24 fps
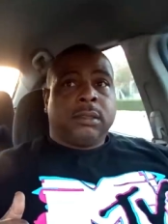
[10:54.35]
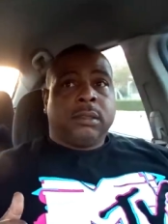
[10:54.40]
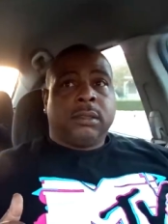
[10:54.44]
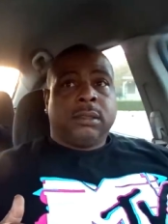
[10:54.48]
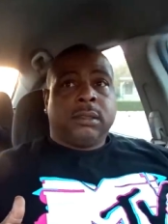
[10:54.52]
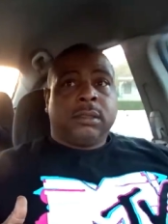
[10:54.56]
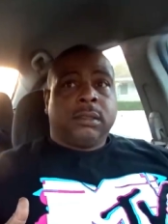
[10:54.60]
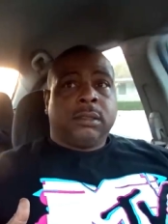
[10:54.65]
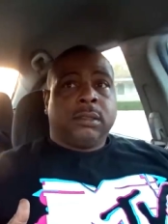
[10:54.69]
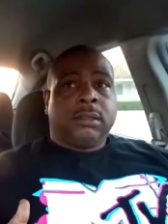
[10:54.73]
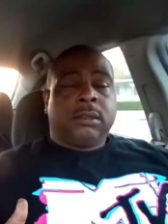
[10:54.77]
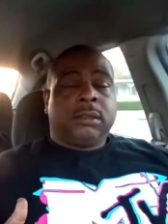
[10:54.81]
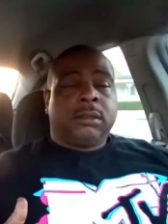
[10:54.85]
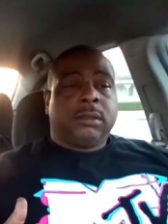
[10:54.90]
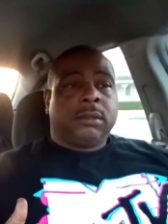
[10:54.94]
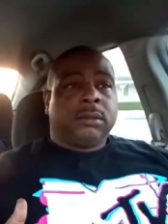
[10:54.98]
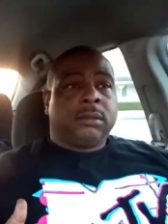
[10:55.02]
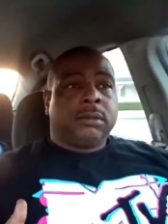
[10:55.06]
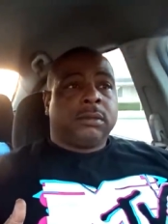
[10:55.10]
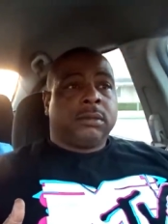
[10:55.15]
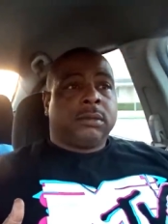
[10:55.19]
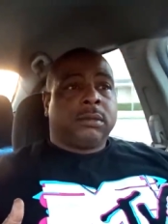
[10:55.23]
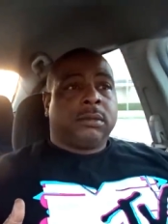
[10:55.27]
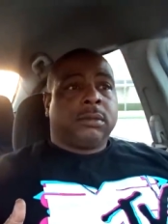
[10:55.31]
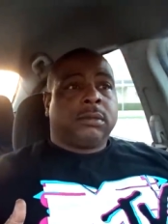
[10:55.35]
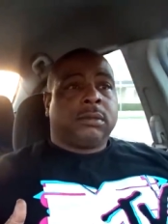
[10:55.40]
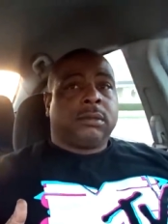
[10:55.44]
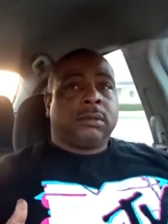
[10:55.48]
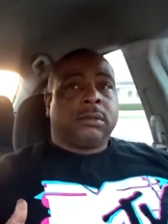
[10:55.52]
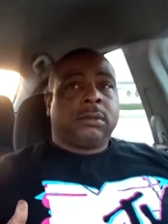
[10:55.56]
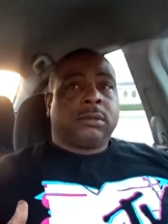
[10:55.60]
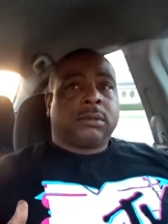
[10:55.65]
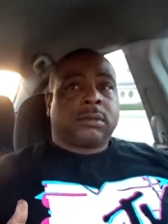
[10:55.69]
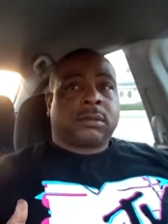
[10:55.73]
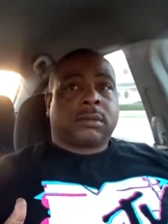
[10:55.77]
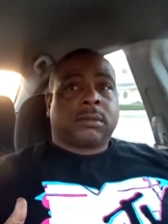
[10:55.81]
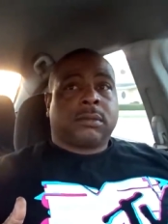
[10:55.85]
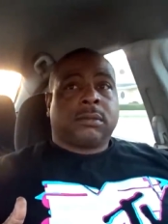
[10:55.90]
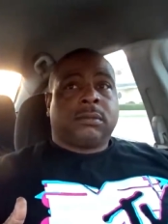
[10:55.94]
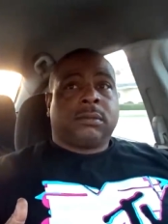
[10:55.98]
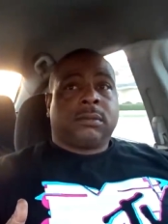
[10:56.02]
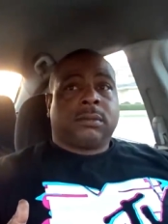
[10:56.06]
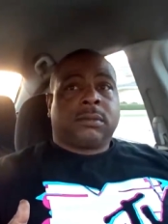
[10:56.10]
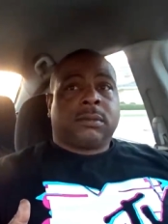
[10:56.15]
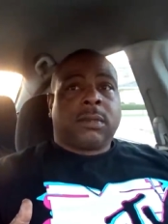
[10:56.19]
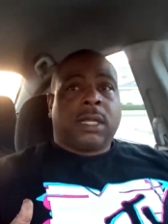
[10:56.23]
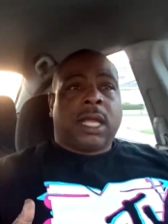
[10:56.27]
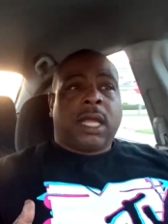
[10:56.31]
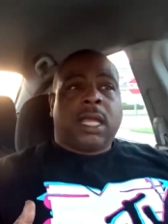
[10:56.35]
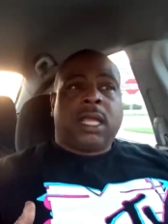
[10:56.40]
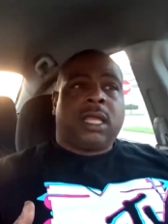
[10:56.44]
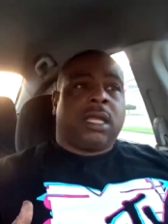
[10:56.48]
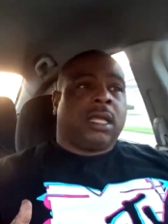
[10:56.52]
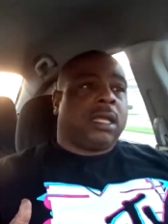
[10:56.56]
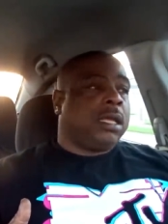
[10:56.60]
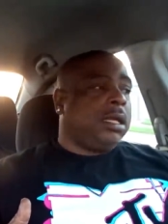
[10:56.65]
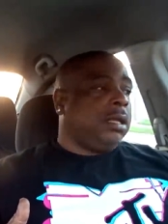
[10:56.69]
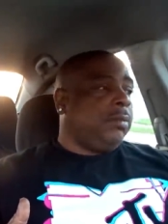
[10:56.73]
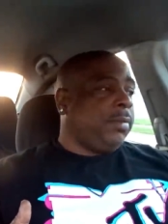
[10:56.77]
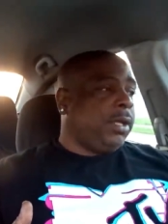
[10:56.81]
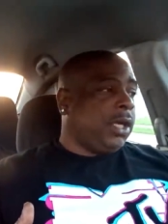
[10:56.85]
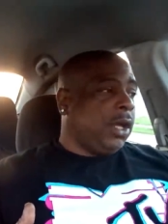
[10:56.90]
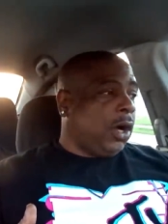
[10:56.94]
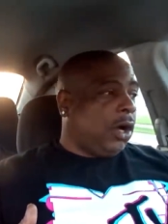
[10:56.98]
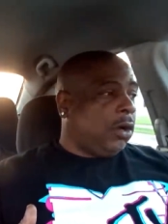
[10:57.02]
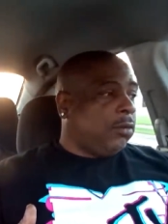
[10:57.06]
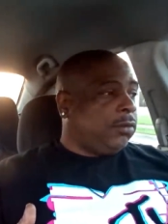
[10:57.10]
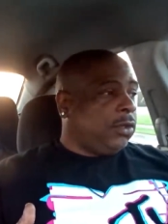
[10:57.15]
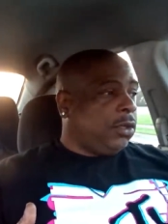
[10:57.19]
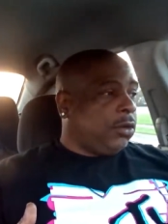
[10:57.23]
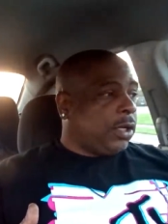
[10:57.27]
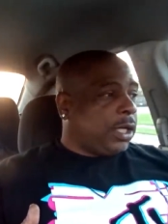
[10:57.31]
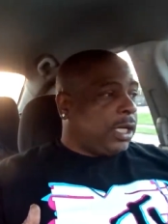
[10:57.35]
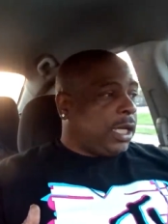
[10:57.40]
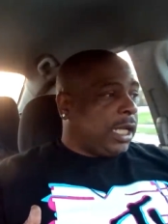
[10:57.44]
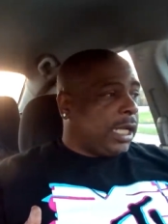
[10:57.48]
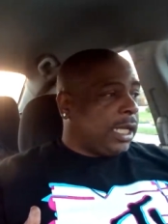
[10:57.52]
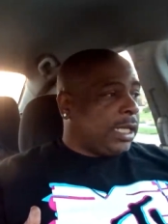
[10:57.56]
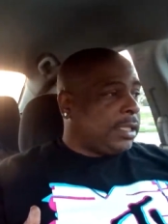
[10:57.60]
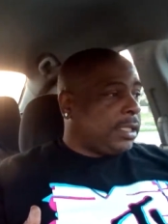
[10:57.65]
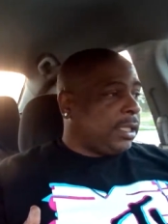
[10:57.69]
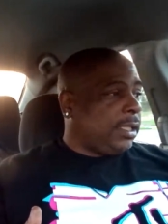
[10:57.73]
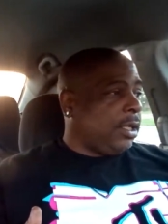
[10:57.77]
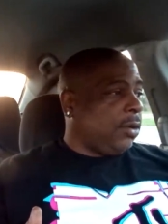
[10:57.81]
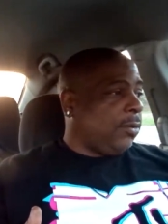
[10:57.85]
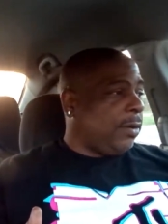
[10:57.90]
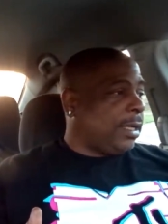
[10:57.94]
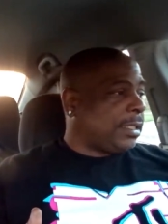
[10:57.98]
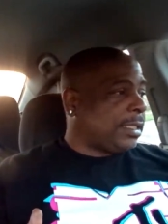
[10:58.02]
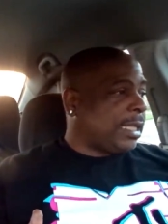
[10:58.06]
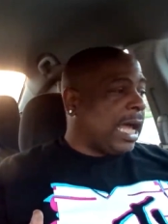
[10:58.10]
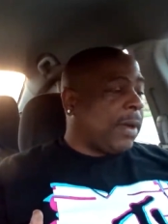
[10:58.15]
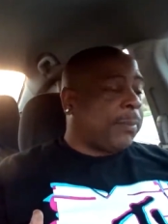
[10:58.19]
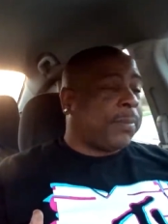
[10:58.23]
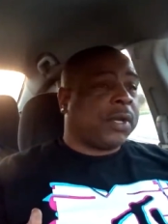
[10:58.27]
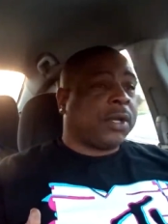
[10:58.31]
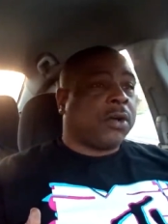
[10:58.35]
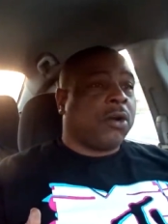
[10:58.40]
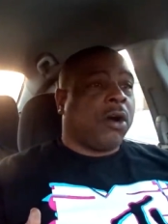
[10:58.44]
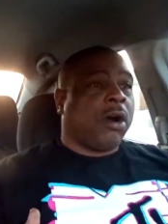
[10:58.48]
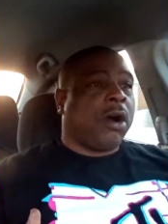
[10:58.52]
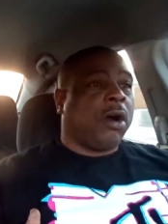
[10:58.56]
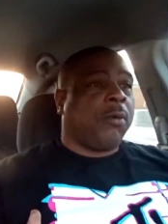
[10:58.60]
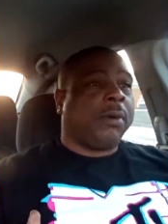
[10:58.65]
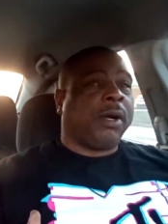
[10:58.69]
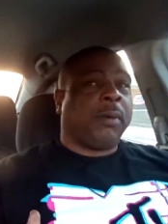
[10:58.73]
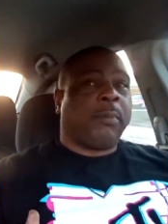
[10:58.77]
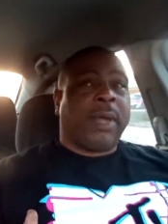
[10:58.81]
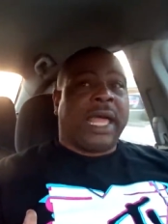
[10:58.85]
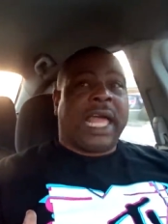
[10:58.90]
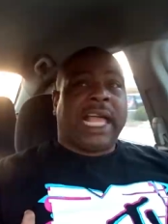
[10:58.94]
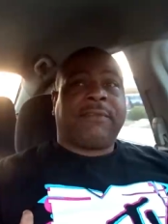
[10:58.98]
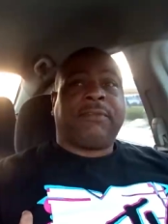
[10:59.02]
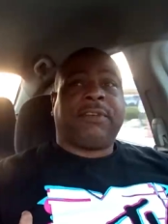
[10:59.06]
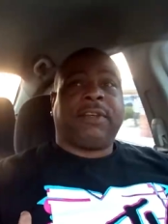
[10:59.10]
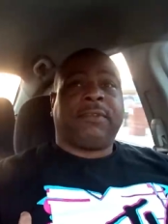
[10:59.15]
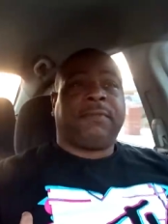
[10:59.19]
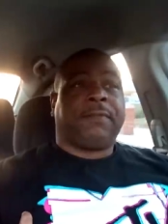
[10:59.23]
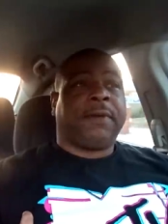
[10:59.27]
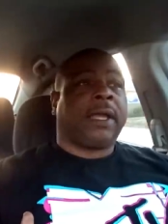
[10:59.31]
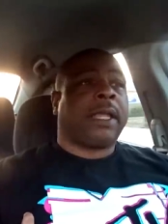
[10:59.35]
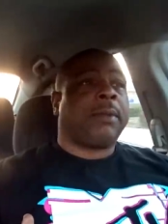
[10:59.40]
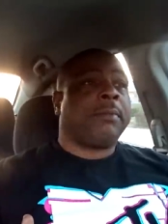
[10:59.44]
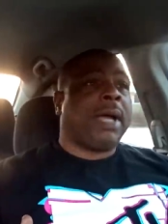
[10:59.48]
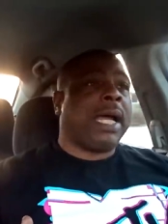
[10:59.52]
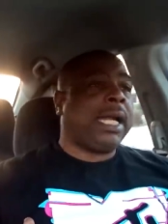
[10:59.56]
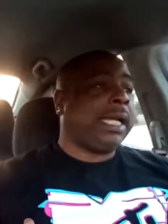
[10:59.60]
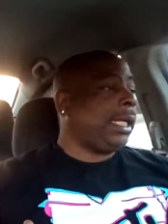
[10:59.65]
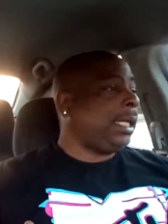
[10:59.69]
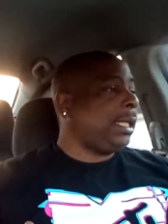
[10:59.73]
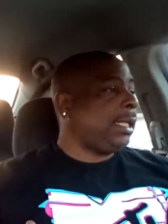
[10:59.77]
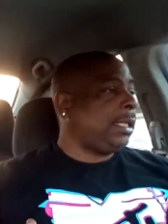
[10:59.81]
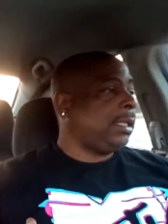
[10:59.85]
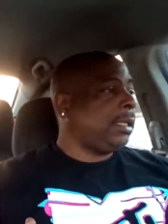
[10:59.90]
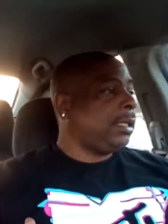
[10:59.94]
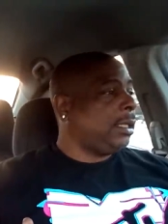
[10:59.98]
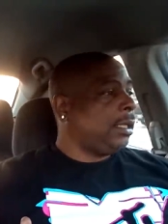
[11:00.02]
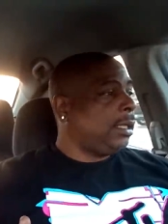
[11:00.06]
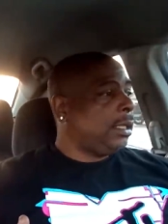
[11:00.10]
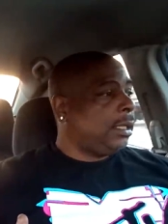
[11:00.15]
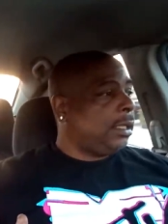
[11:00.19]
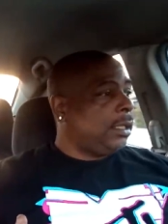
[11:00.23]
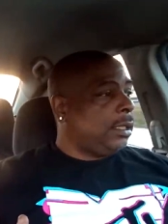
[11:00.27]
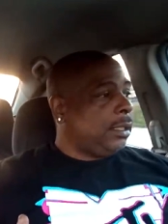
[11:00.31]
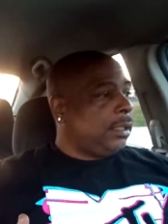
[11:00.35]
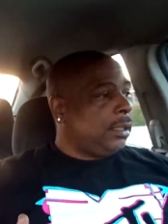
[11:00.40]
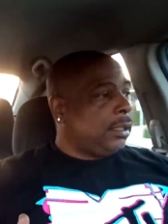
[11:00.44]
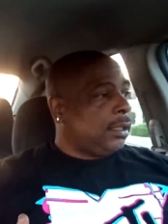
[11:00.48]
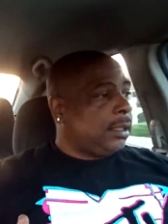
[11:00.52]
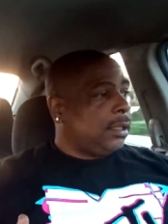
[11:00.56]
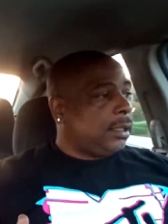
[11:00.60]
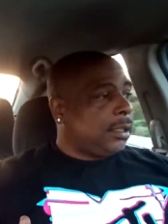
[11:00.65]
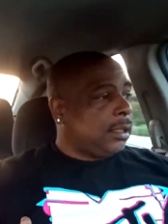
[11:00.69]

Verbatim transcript: or nothing can be in there, right? It could be off duty. Nigga seen your ass hop in the car with a bag full of money. Bruh.